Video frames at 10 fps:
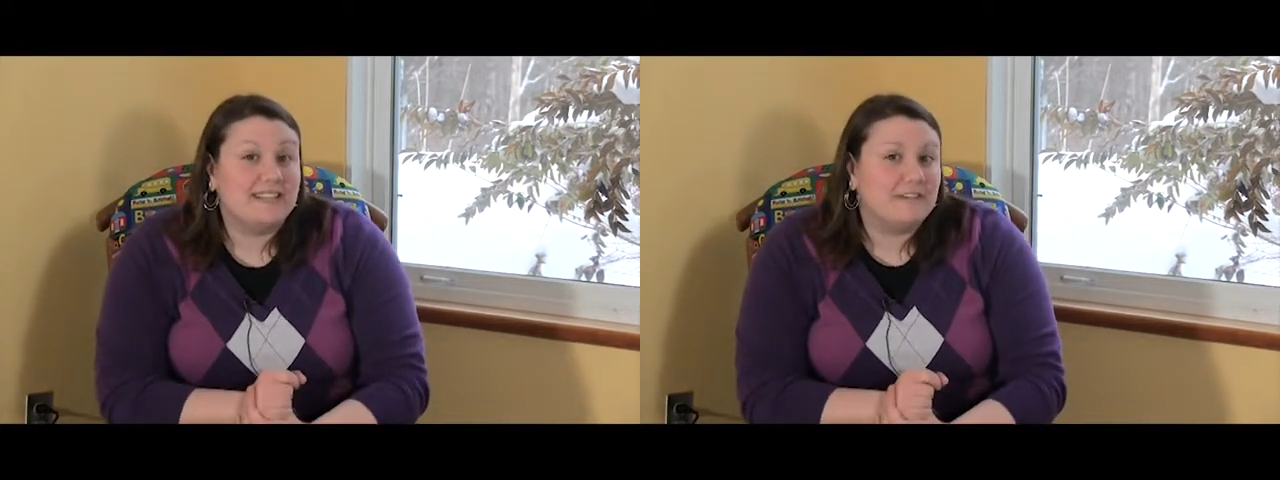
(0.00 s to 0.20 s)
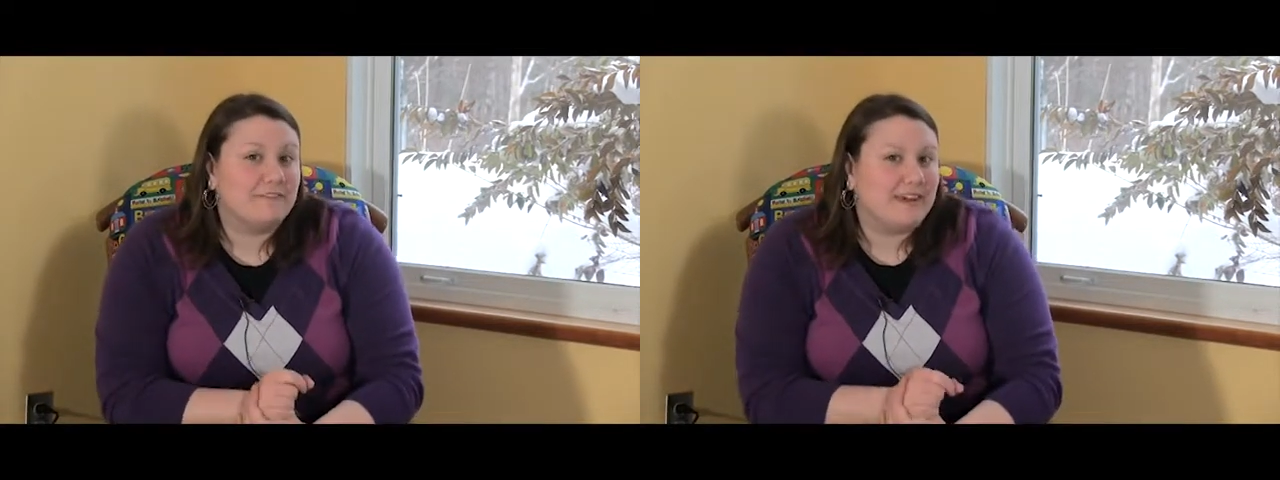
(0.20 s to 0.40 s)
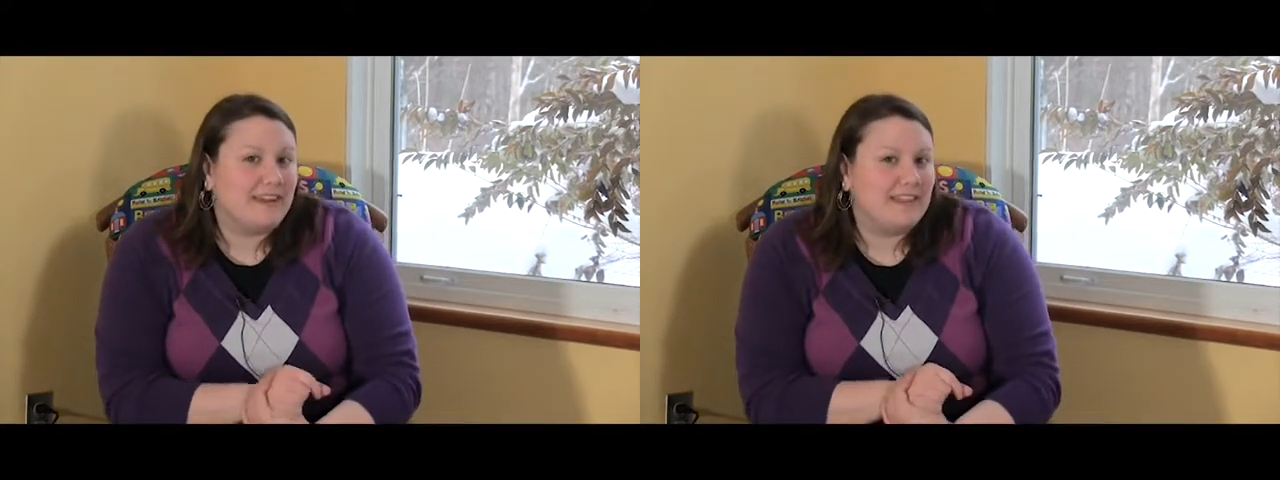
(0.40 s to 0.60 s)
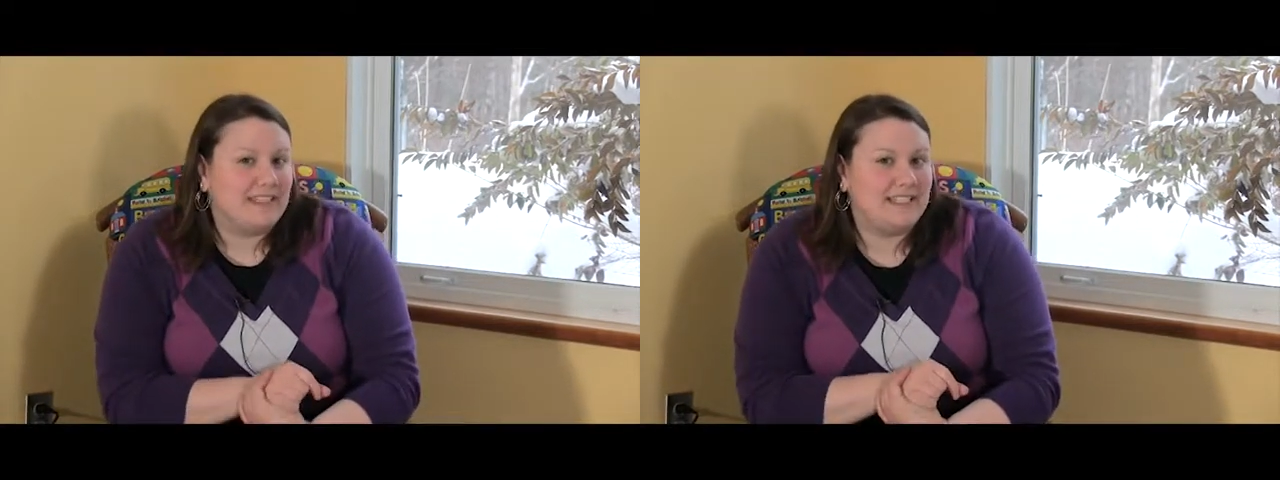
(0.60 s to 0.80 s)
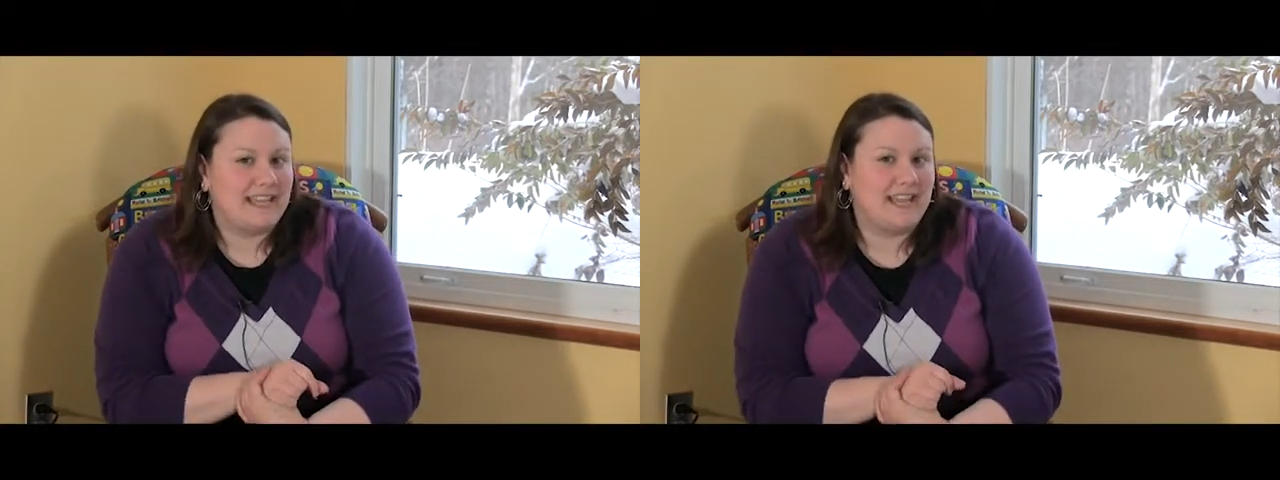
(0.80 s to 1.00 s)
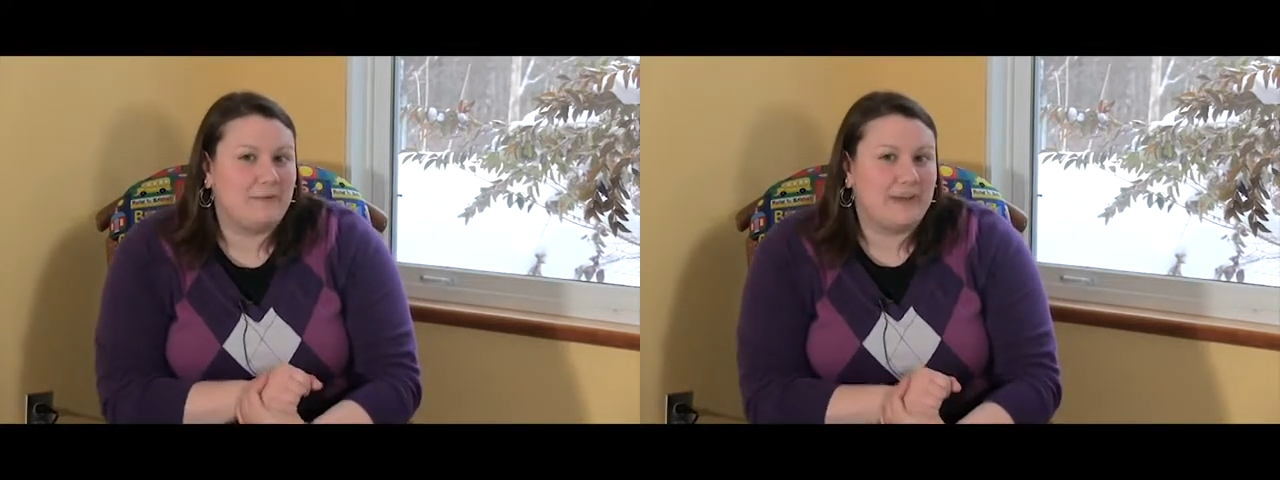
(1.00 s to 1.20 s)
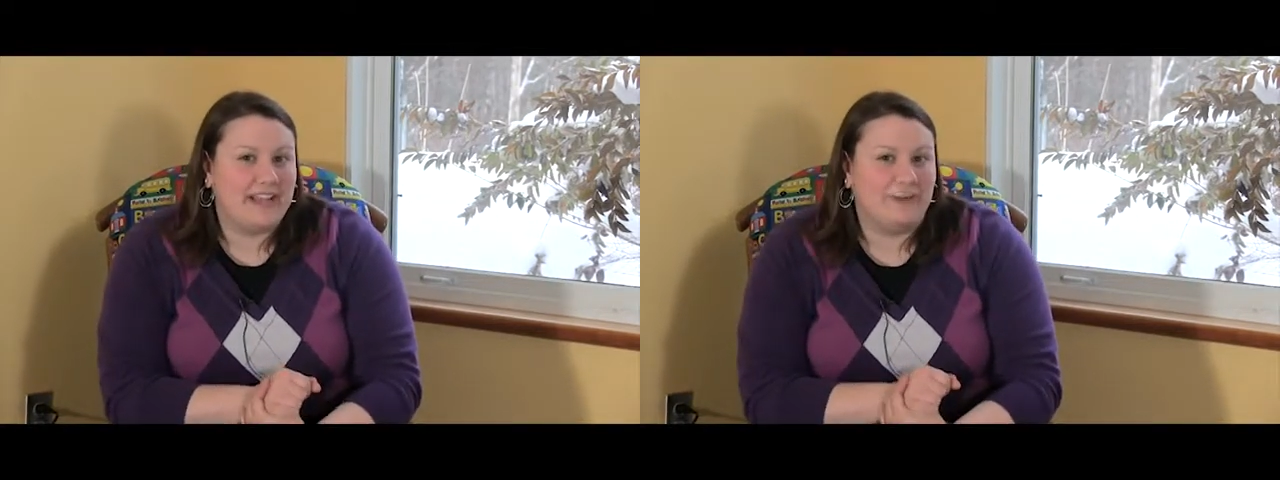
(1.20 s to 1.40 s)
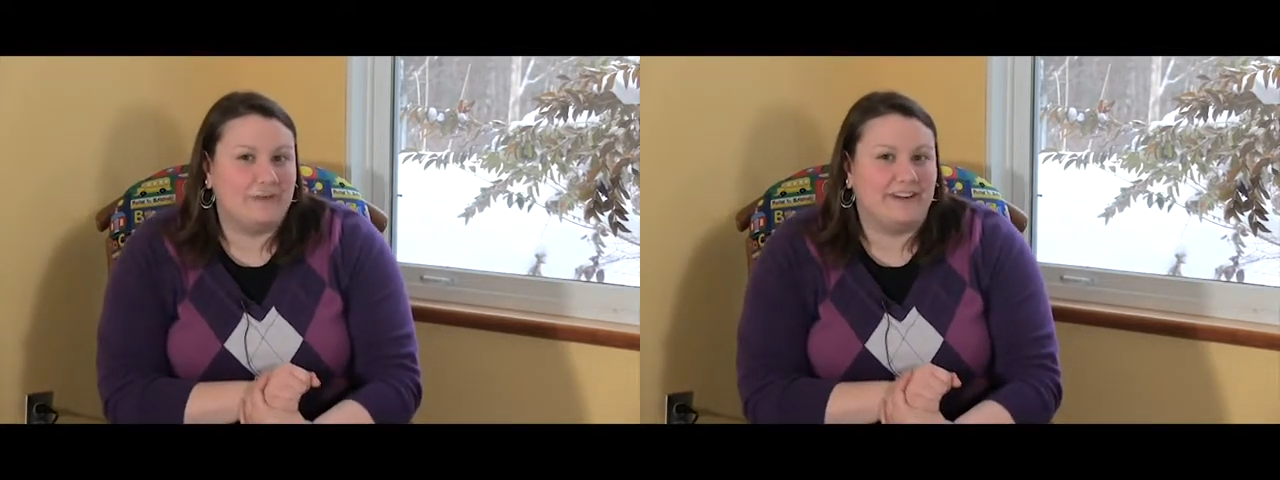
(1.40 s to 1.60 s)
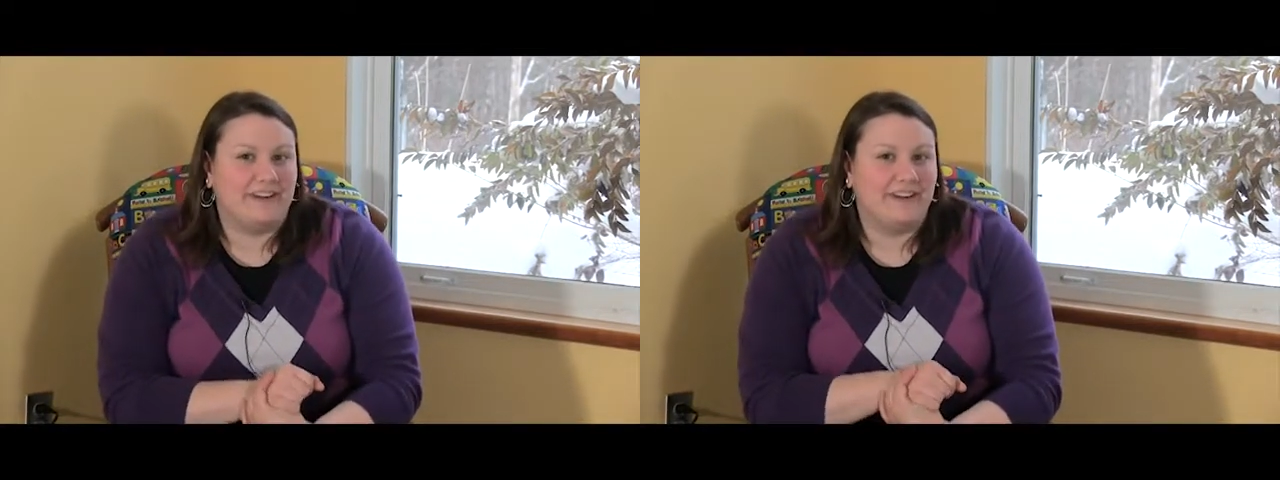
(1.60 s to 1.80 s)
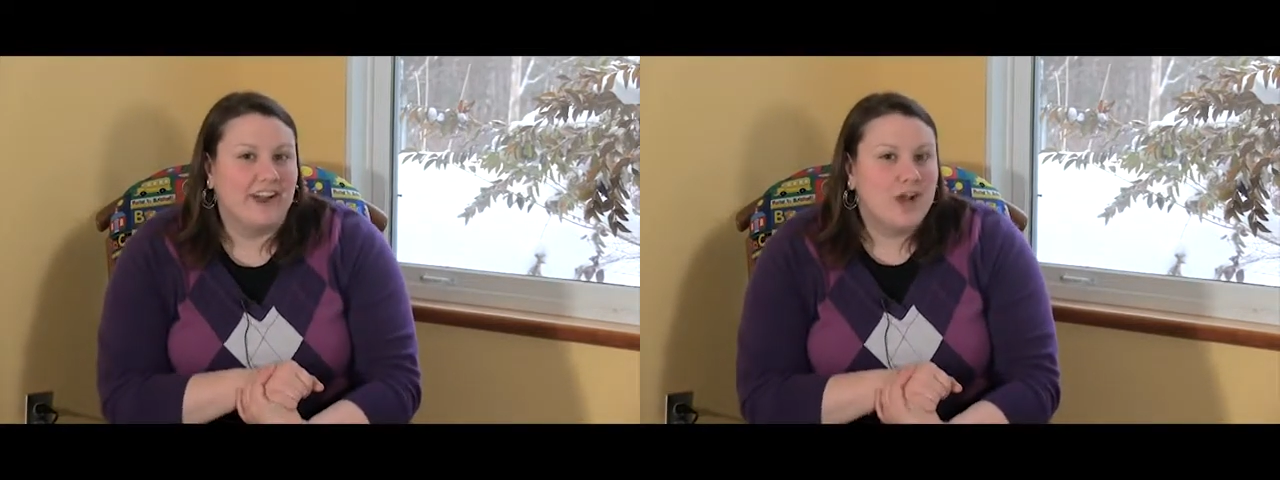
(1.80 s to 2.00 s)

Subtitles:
different in the DIY corner.